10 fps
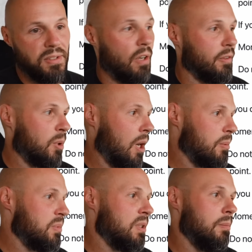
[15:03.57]
solving
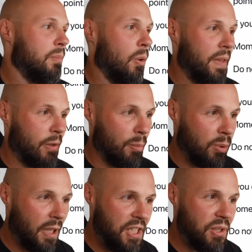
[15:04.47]
problems. But when they
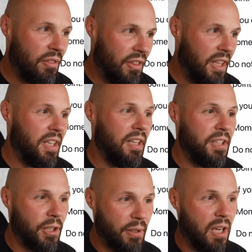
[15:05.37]
replace your thinking,
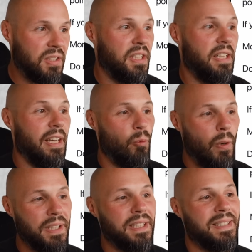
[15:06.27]
curiosity, and
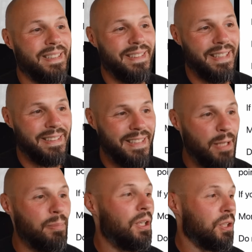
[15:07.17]
willingness to dig
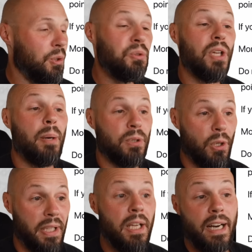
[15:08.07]
deep, you stop growing.